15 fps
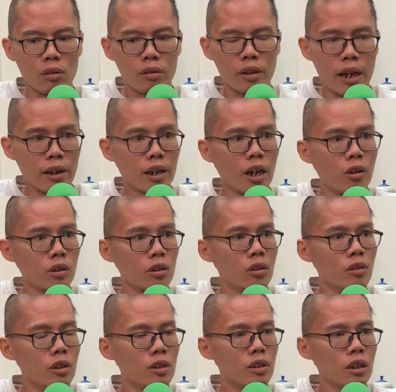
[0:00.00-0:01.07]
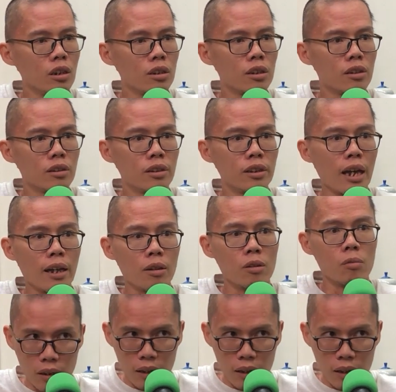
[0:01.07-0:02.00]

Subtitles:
that characteristics that